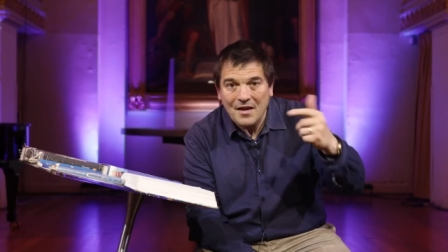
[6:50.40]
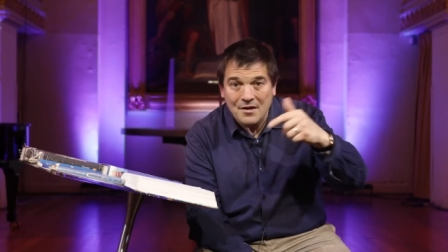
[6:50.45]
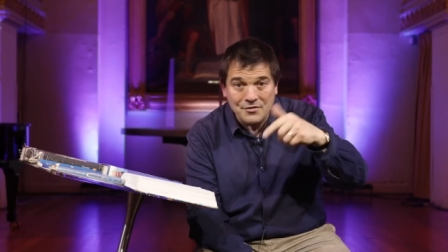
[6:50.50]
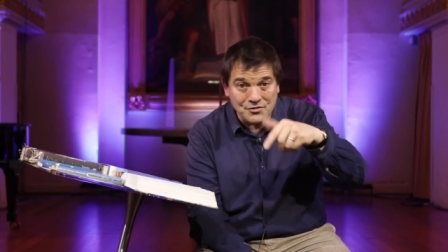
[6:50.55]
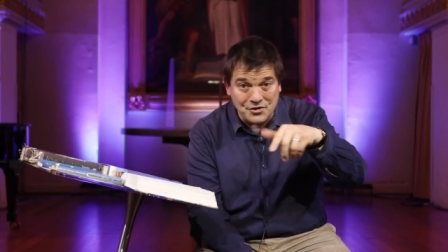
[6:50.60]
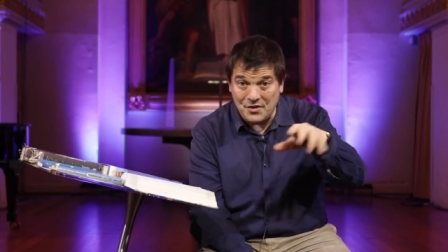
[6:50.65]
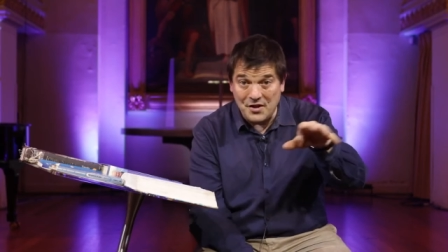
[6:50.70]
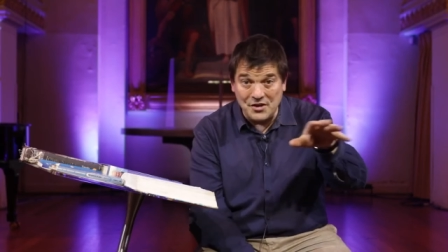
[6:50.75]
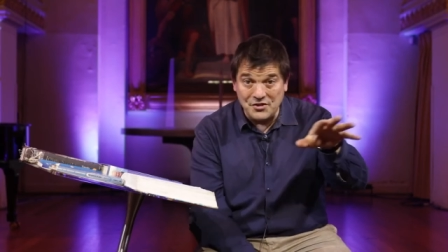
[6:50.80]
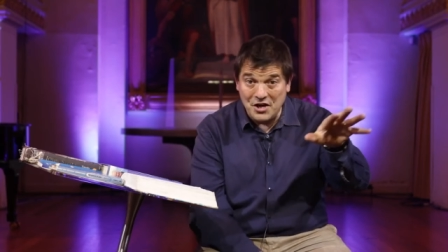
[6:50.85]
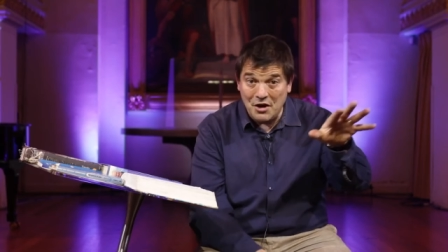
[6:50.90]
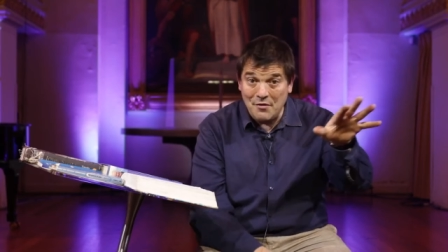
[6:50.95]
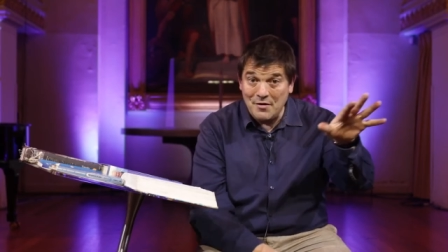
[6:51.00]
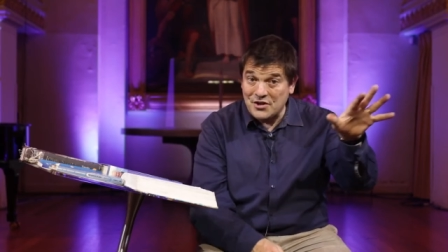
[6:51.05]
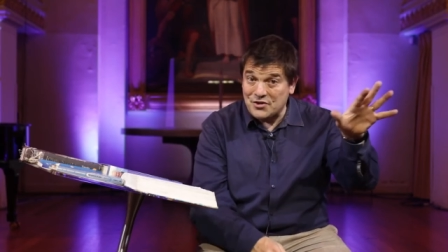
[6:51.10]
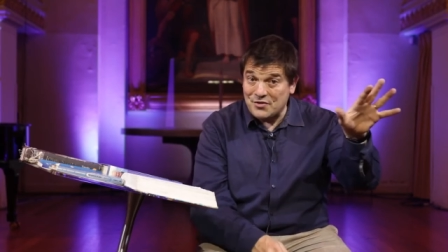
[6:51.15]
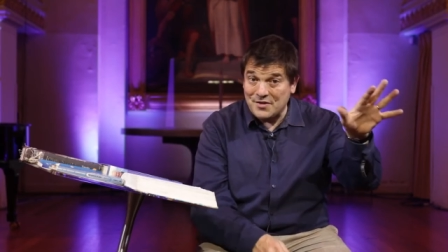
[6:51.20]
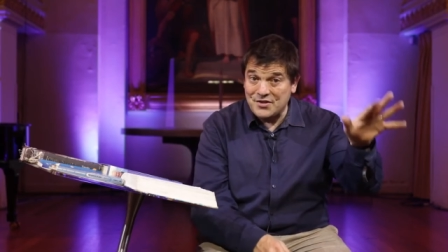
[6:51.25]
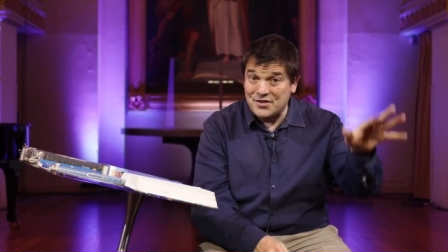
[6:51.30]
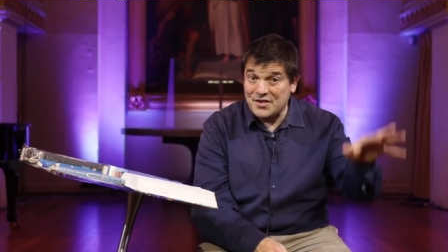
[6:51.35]
So there's no
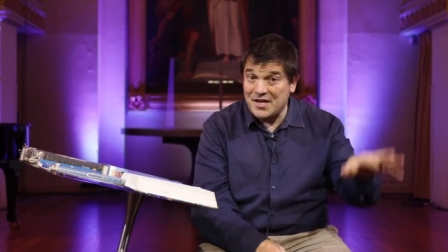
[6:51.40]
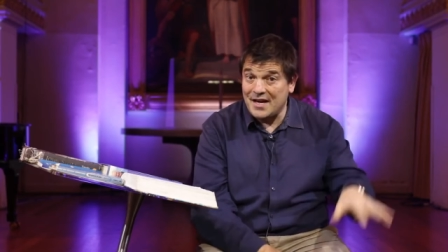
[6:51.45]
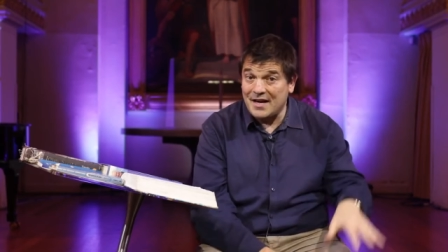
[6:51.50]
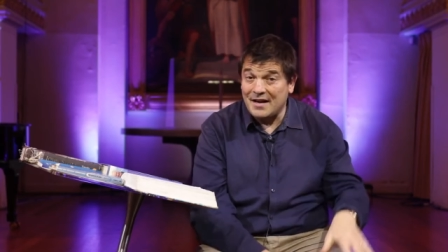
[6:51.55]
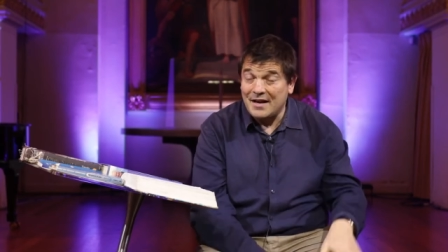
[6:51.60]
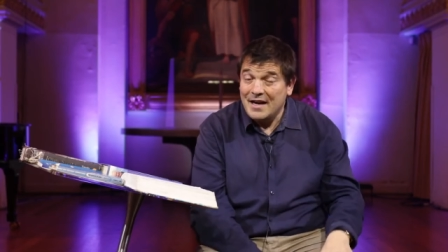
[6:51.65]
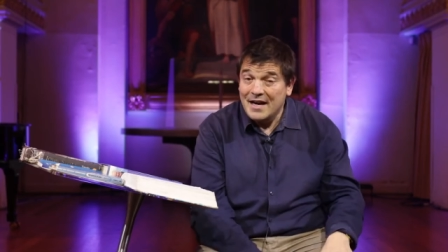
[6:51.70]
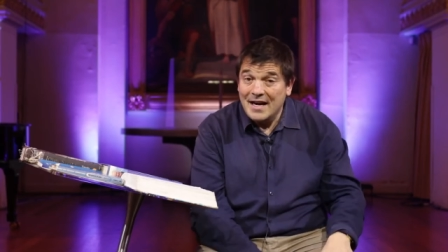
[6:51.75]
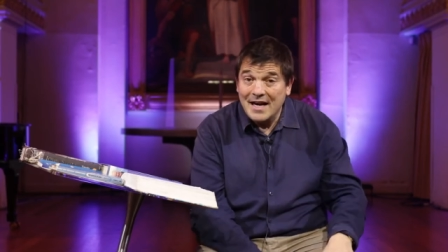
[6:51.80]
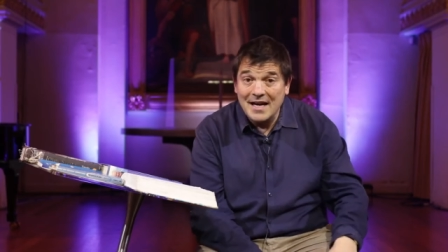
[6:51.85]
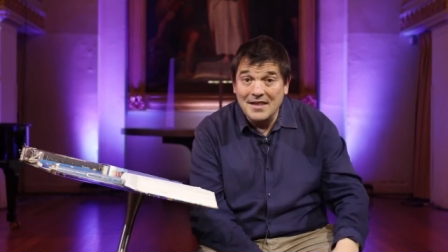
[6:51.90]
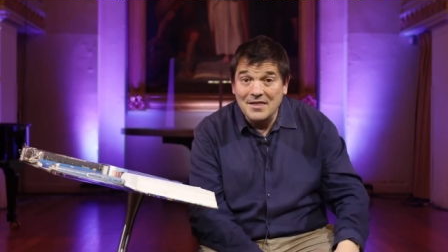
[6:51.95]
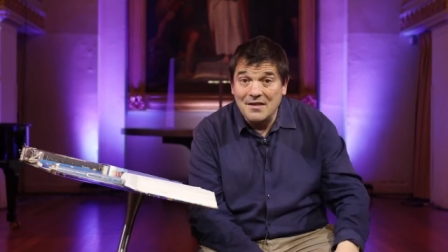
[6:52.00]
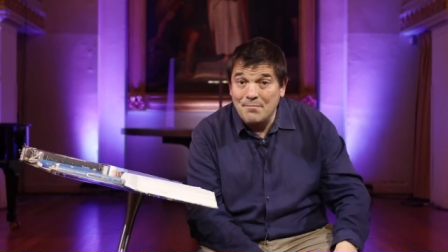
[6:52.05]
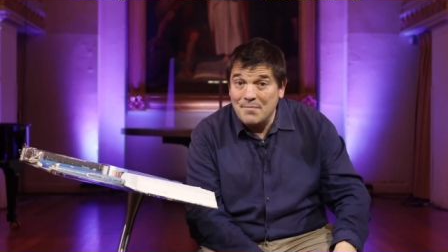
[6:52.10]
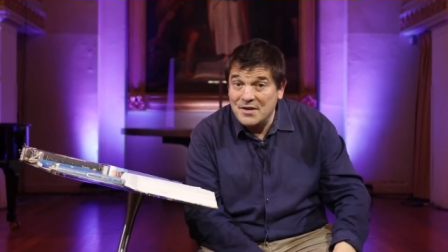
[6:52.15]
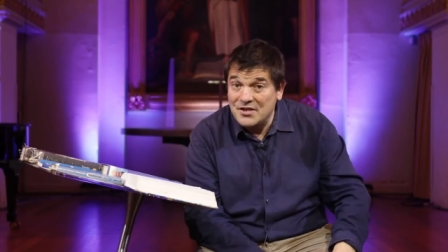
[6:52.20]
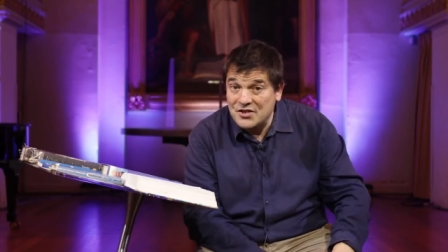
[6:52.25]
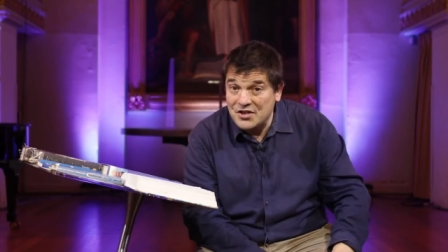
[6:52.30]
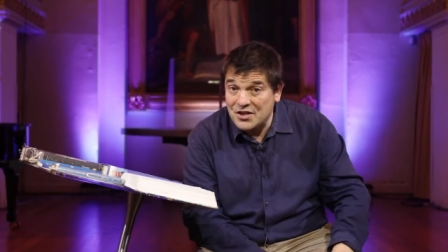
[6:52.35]
interest here in the
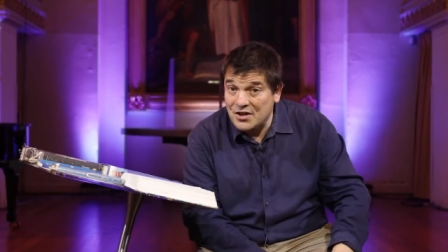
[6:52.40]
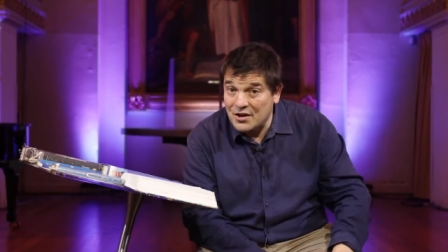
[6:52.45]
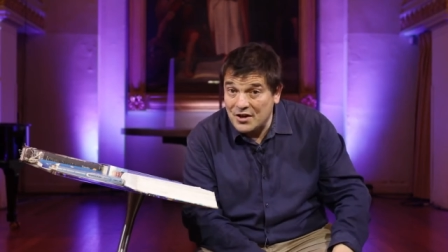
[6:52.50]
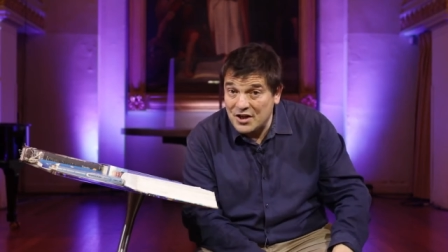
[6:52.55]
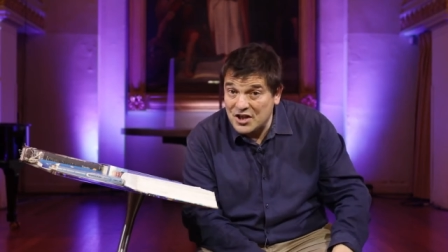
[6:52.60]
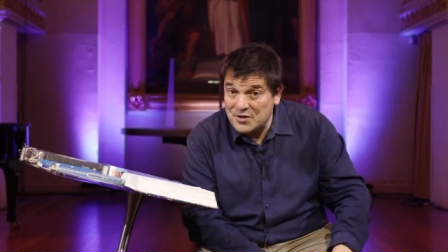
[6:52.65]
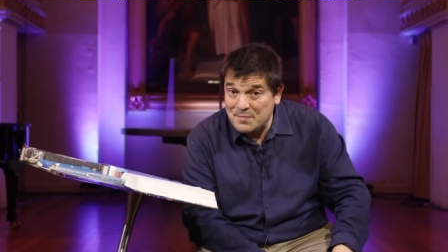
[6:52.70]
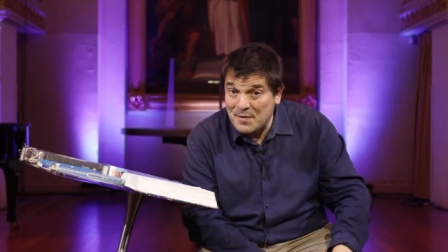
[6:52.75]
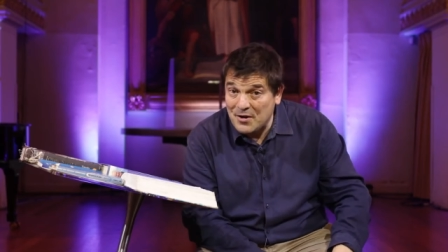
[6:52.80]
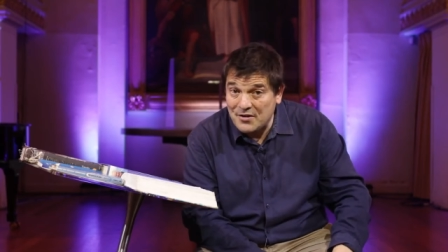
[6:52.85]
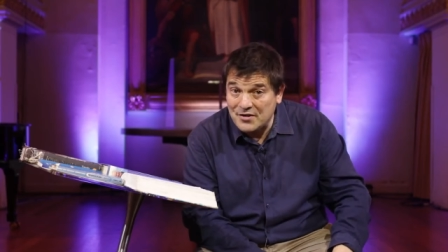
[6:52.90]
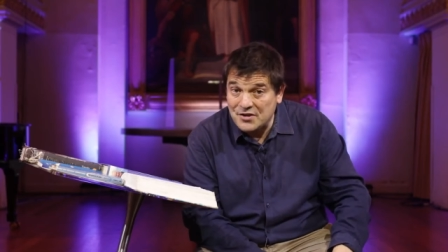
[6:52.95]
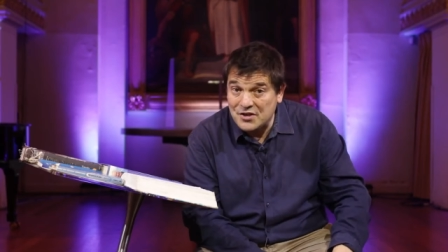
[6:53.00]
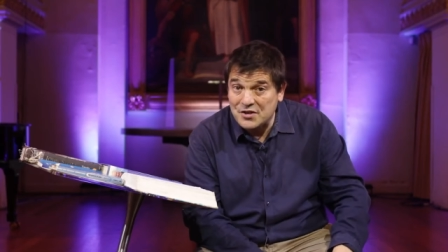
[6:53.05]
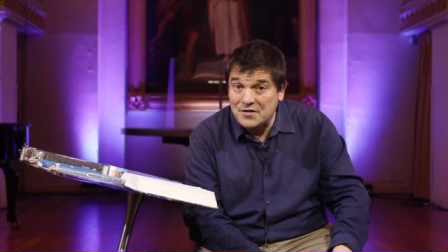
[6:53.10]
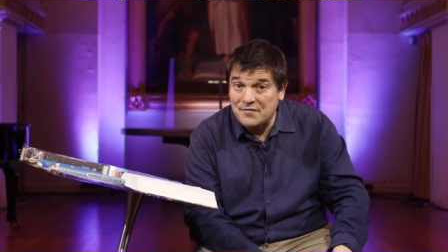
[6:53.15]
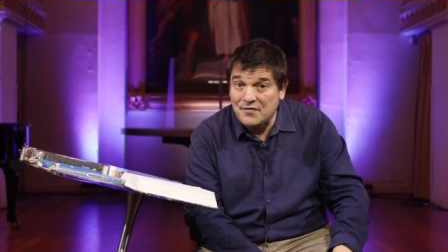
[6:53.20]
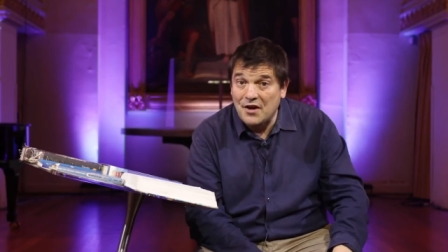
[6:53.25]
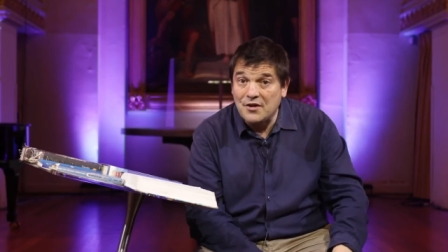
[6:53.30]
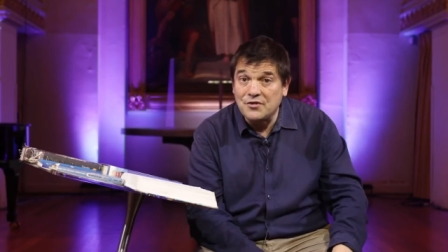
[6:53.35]
mystical
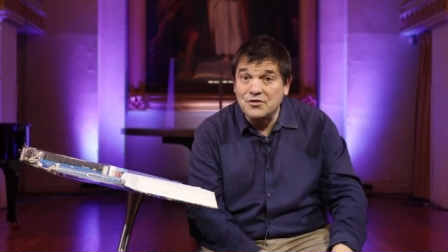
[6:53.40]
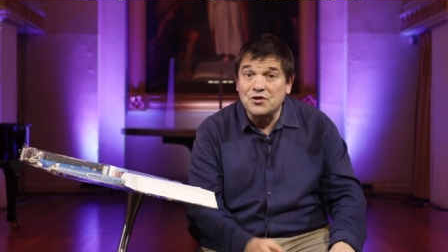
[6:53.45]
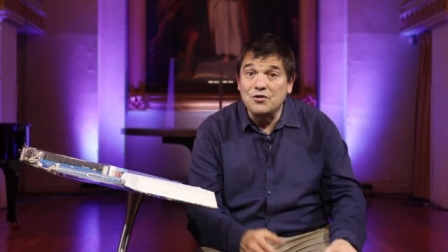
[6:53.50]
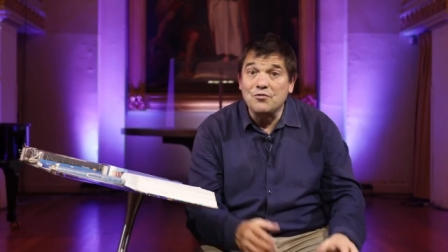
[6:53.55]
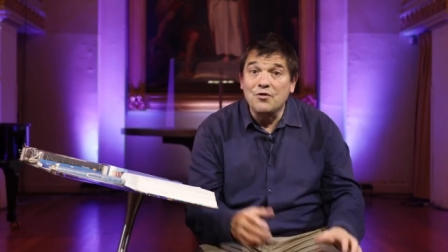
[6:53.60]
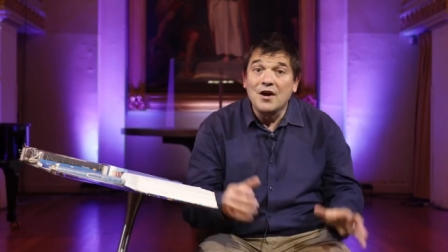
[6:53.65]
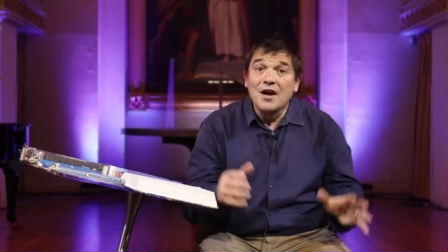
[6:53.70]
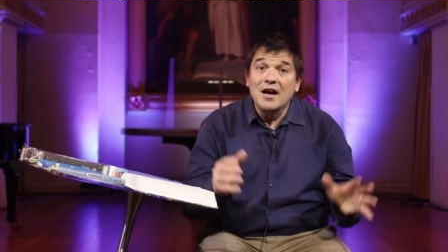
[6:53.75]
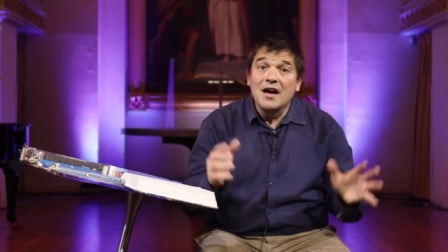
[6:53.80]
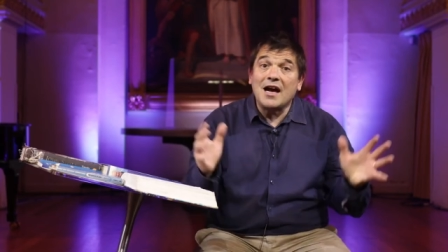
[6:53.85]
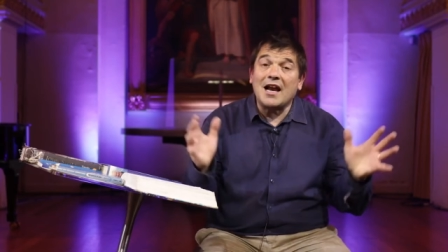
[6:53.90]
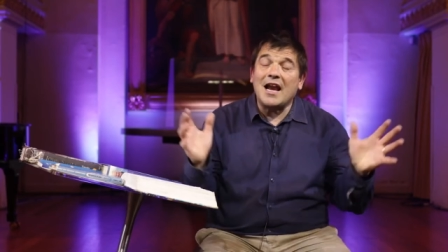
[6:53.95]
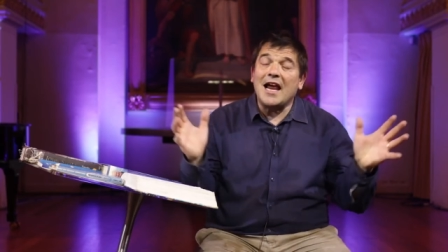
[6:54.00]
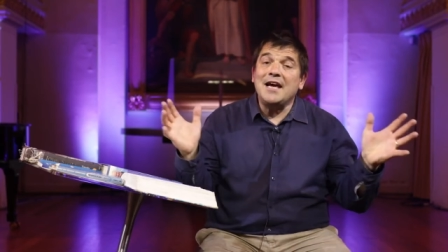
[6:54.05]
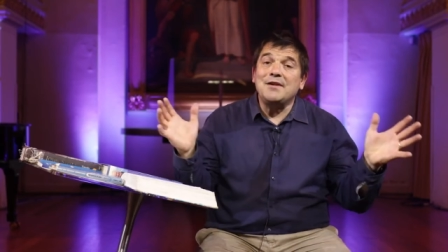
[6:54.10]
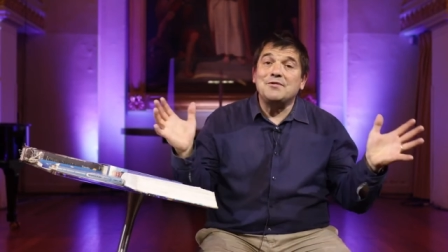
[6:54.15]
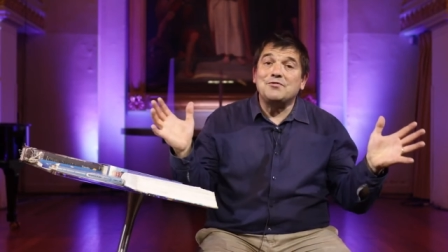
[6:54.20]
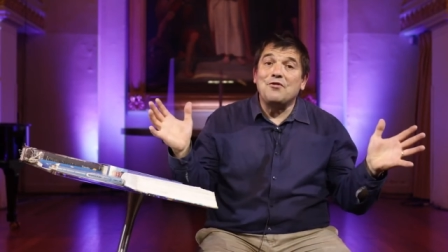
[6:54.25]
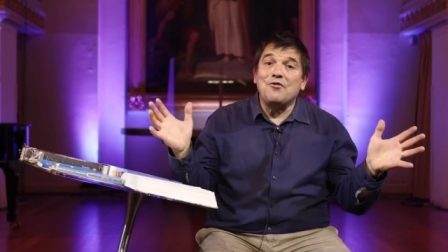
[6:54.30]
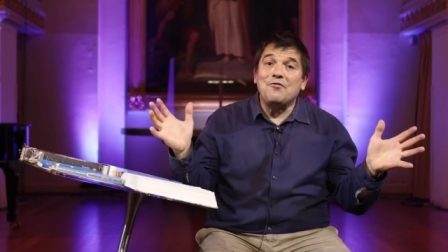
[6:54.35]
experiences of those who
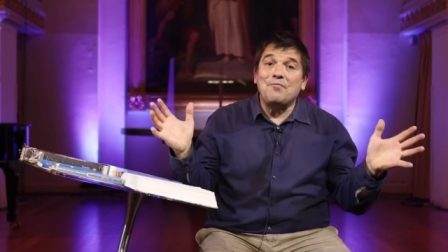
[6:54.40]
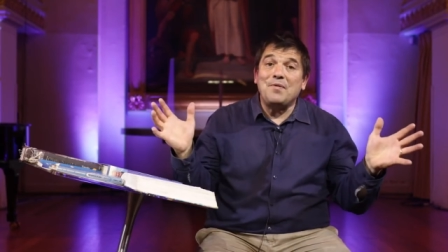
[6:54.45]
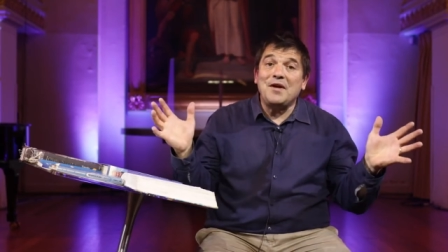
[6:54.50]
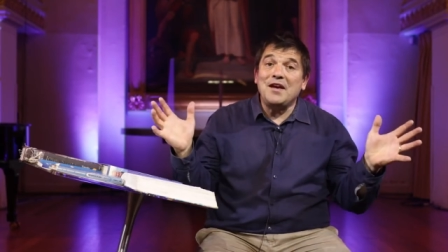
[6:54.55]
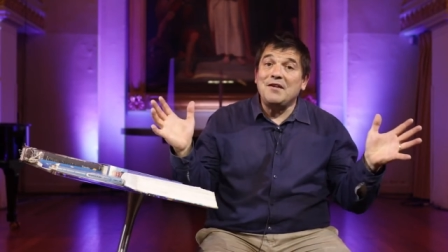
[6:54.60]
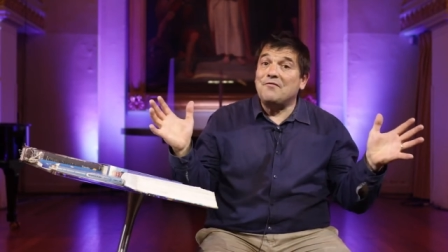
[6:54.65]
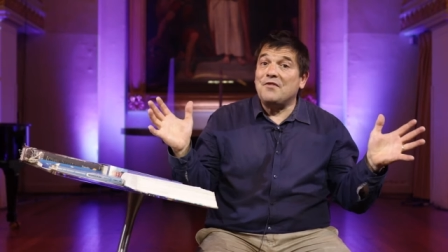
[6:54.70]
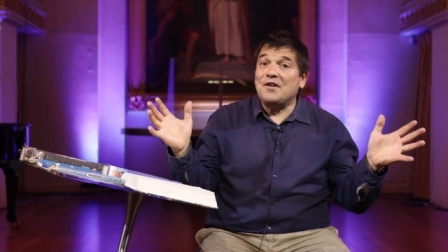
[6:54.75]
claim to have been,